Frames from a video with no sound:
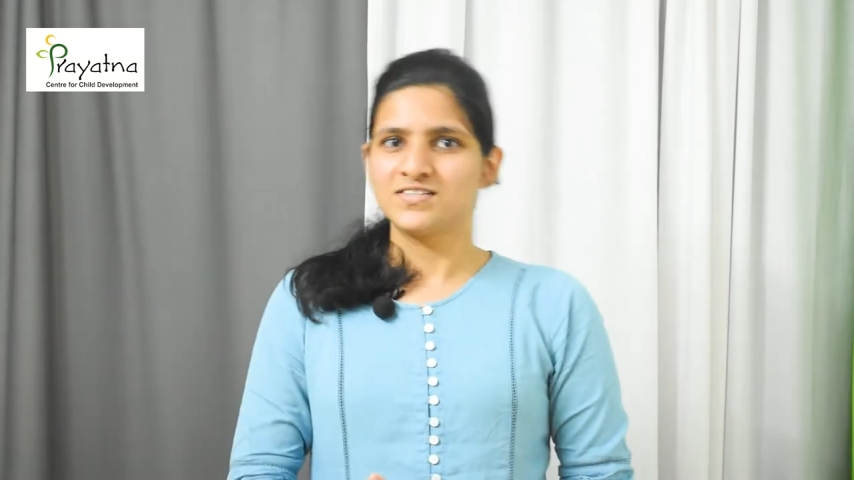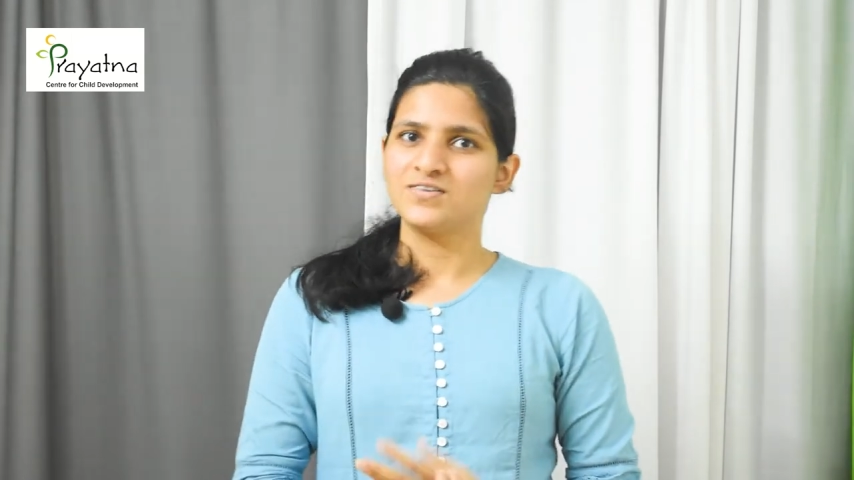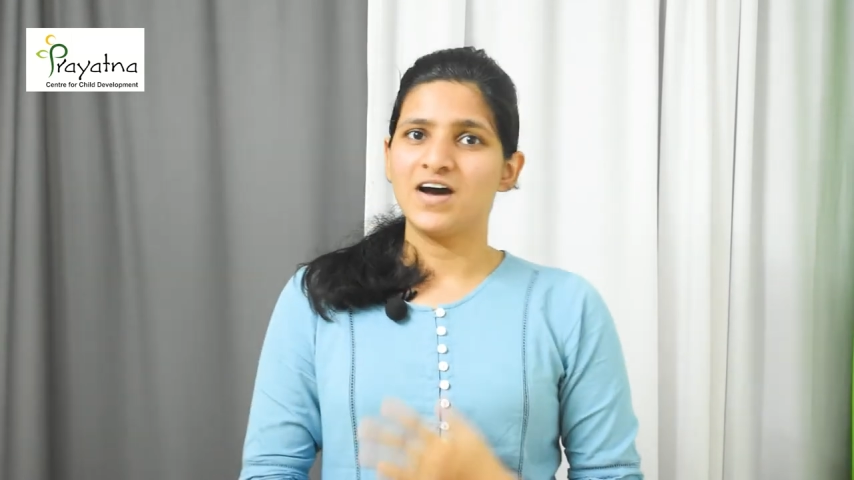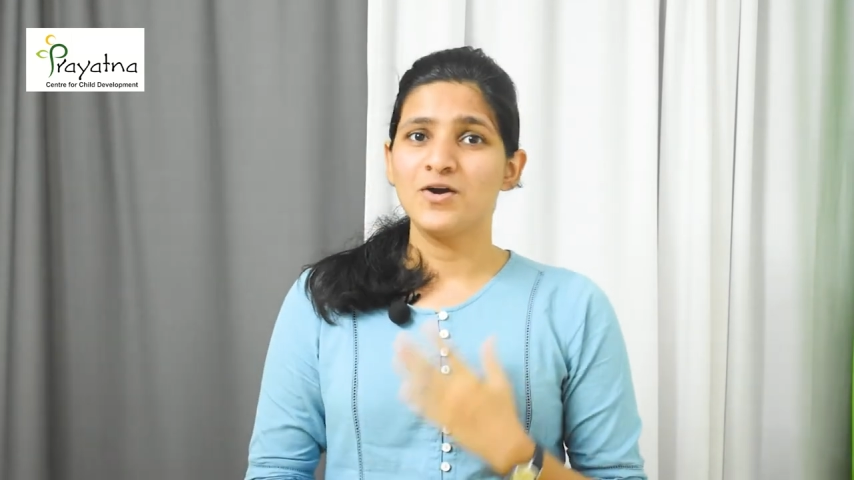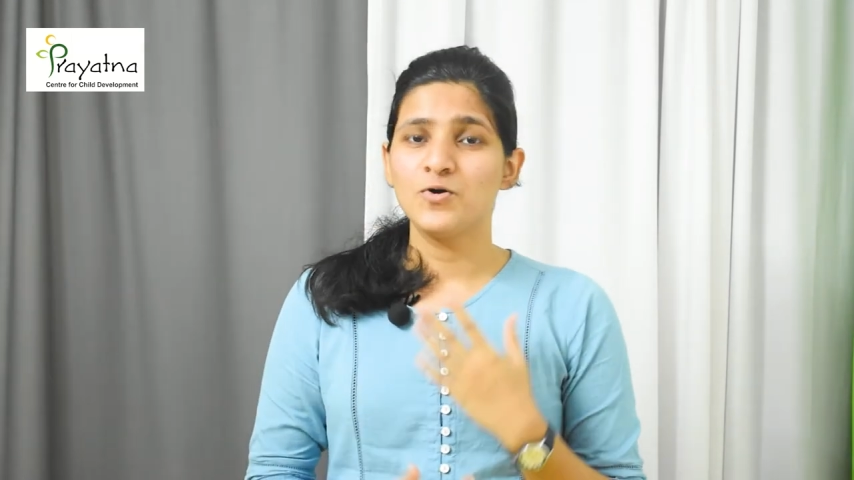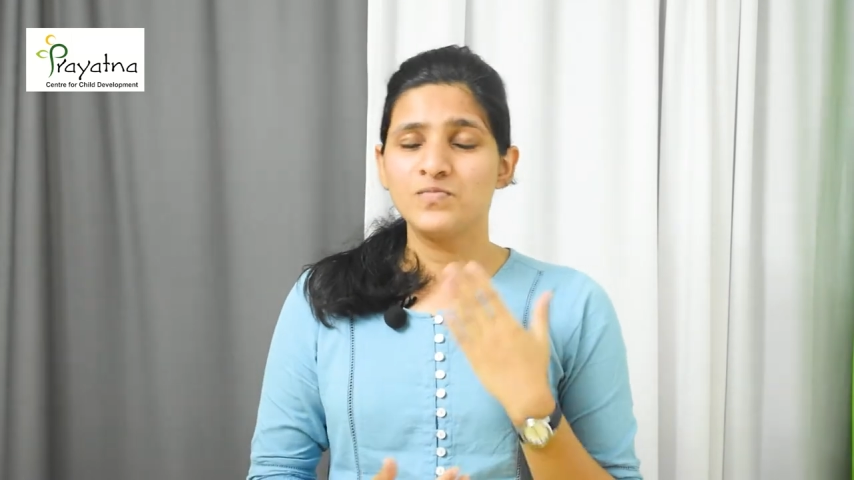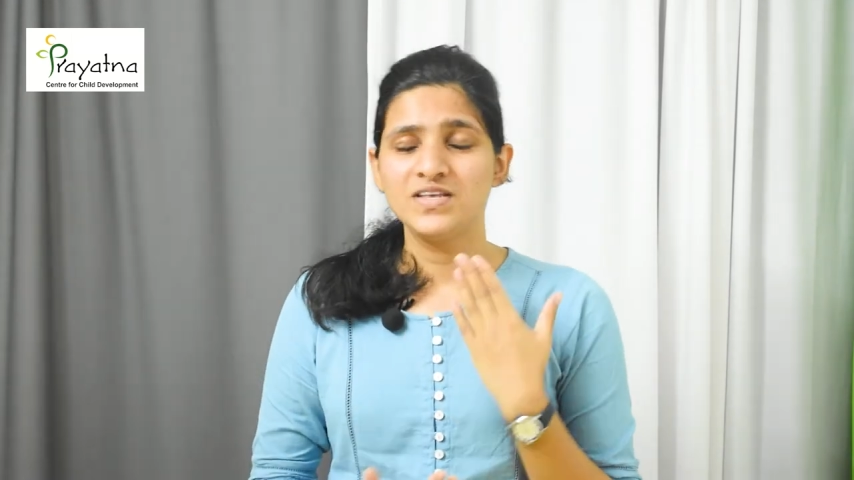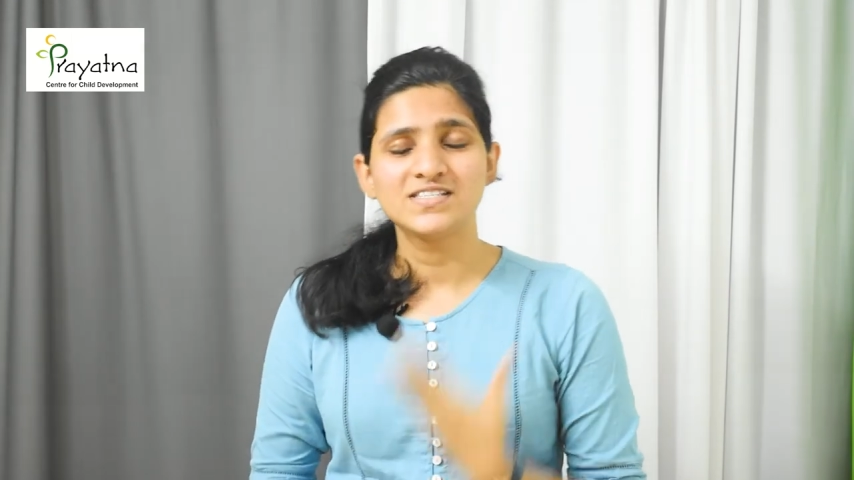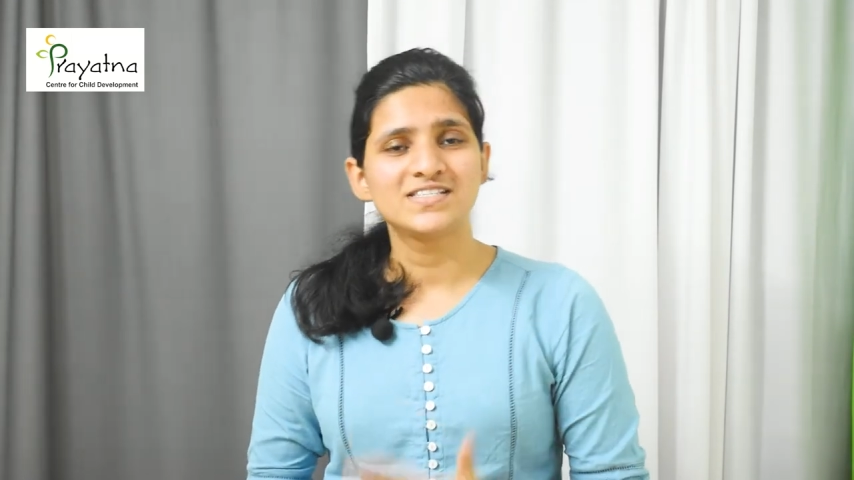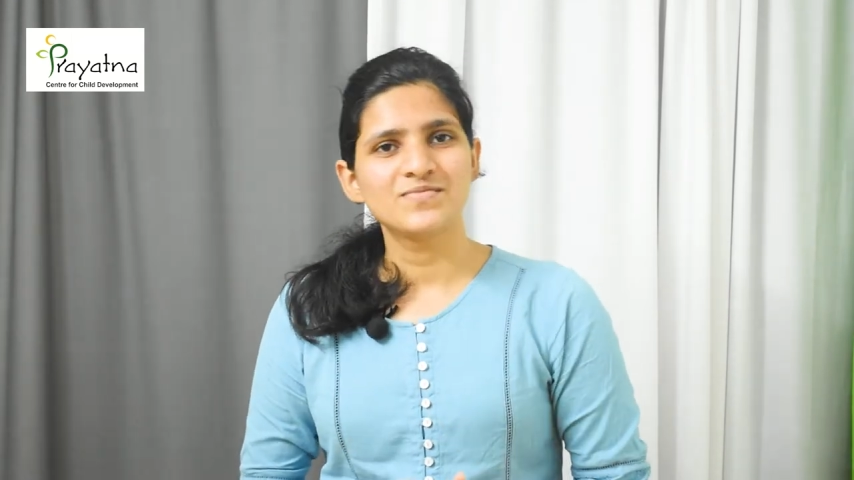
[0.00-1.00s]
So I hope
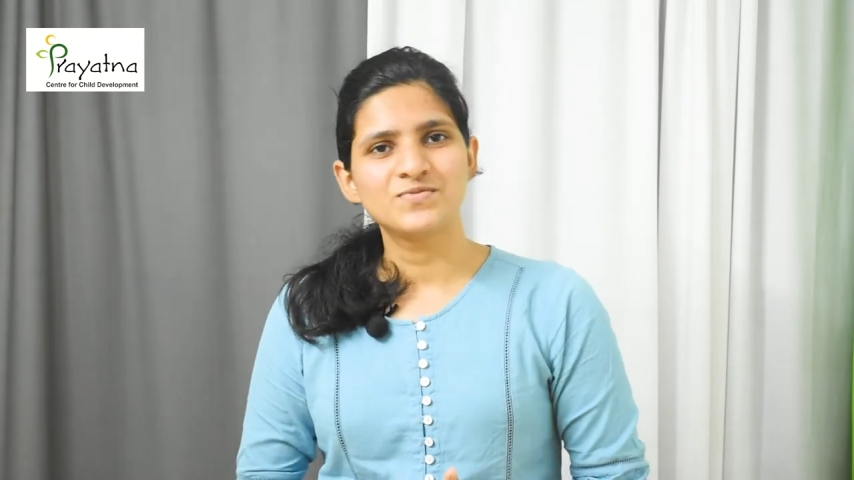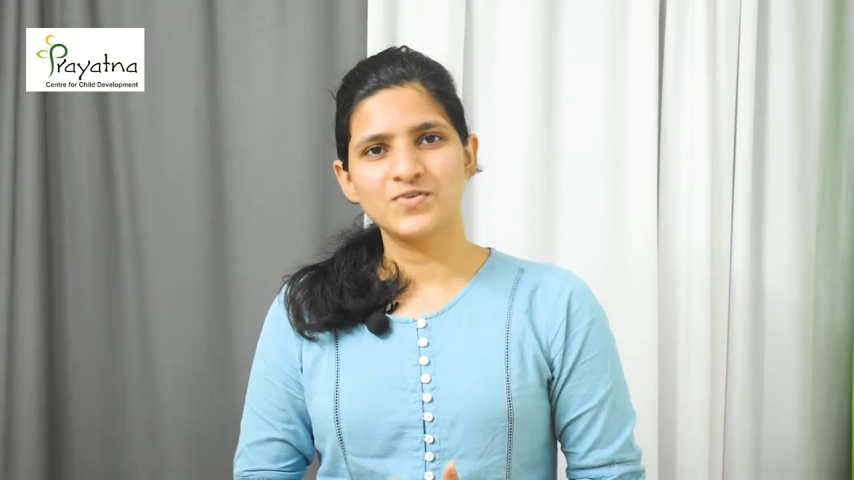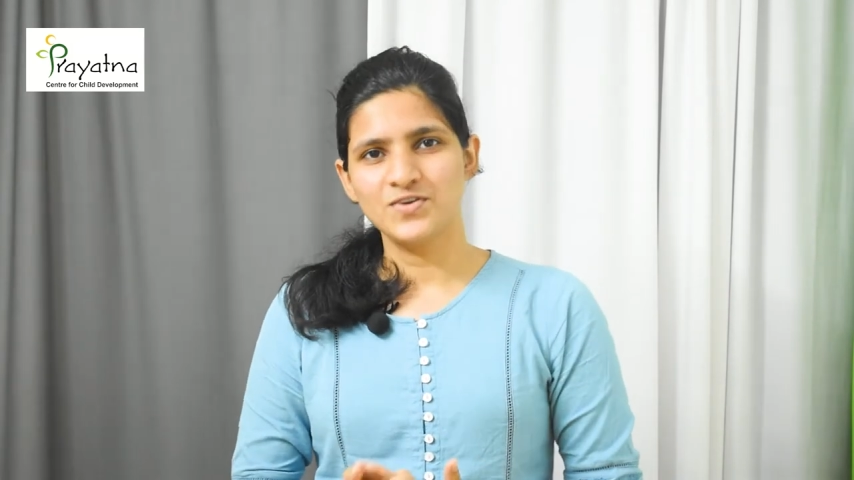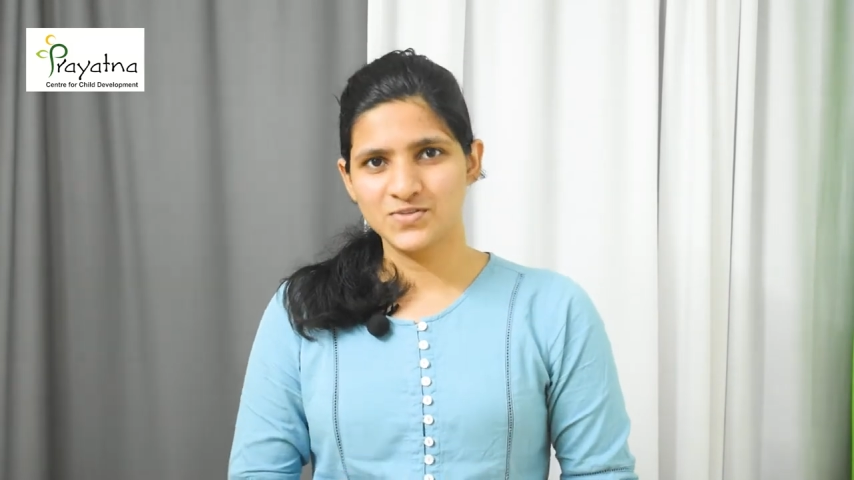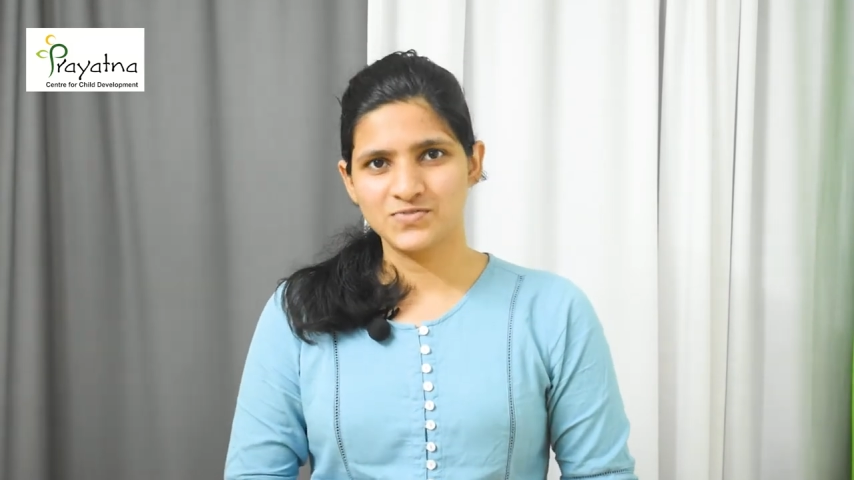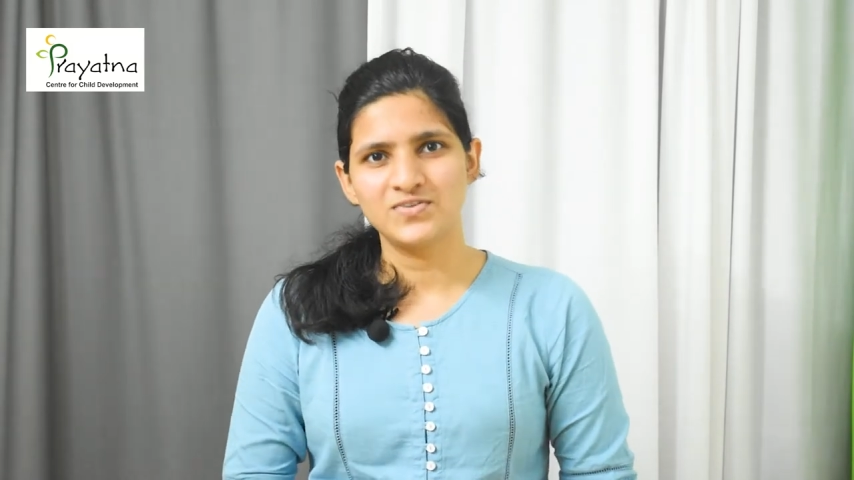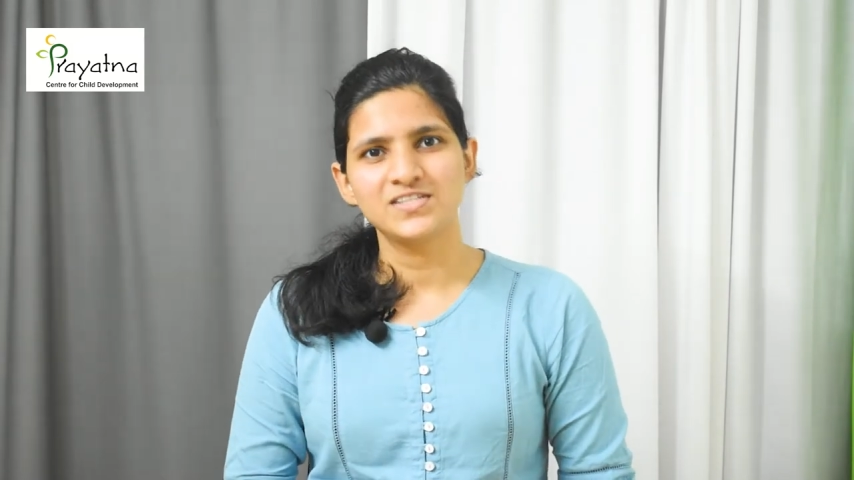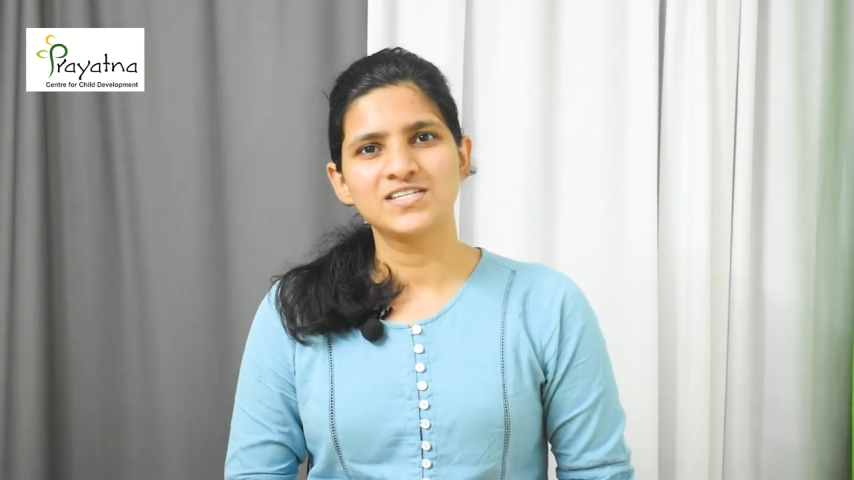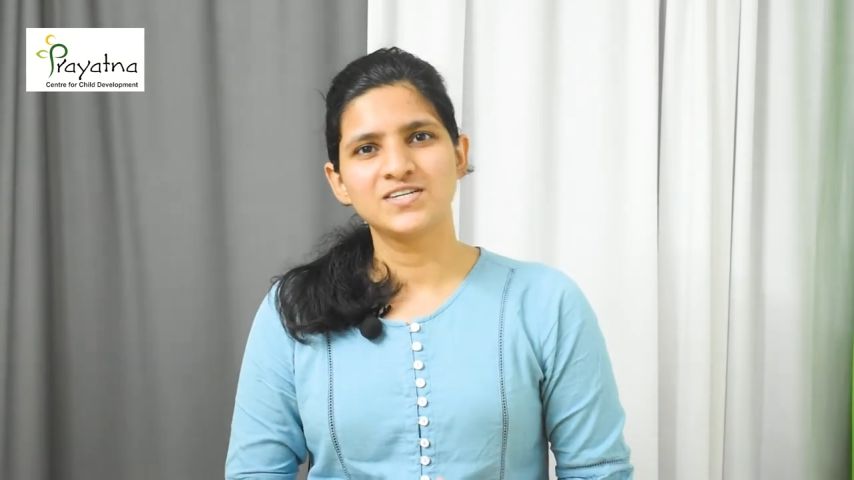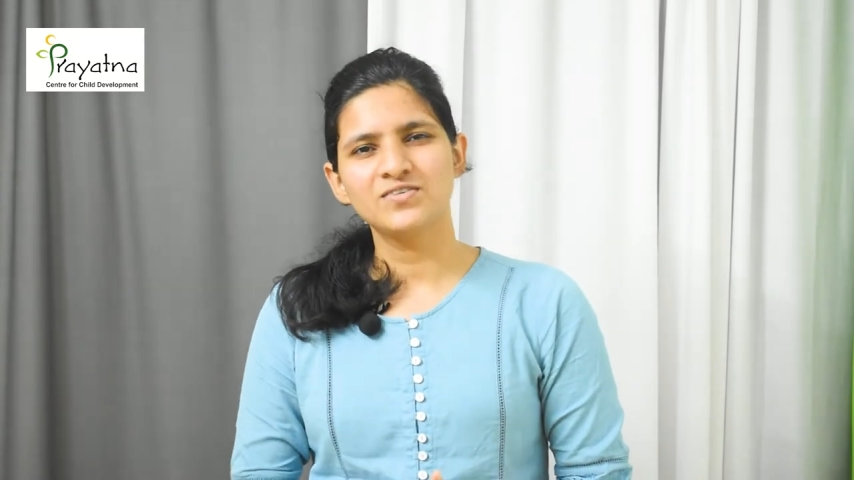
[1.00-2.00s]
these tips were useful
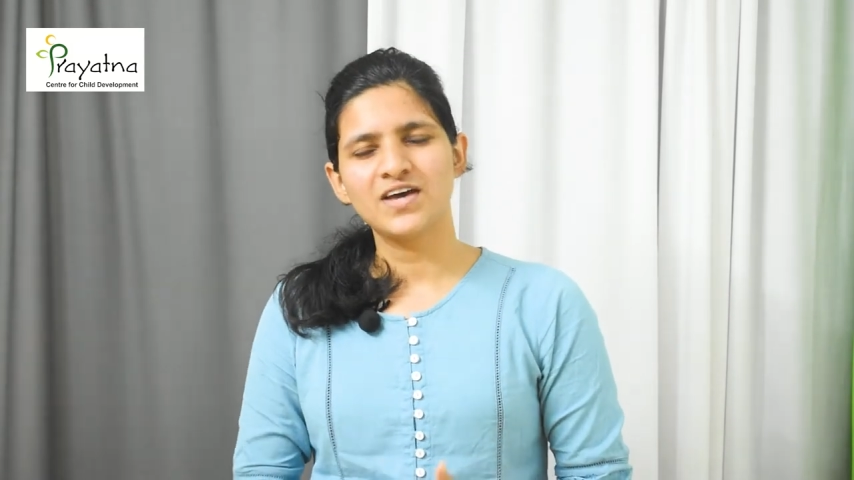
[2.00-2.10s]
to you,